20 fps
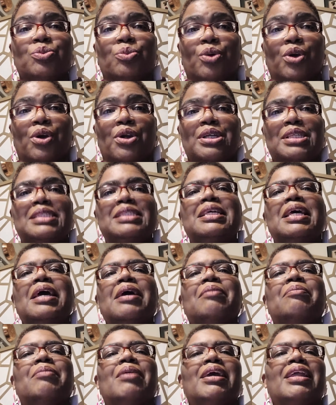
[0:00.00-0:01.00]
words
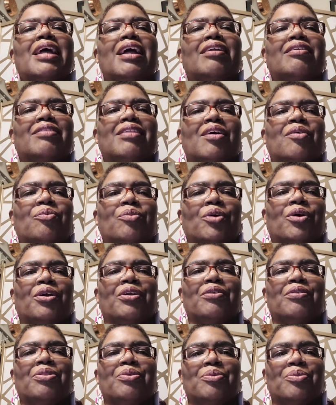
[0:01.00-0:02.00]
made out of that
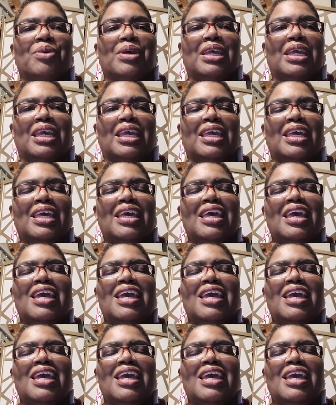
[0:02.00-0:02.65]
word of the week.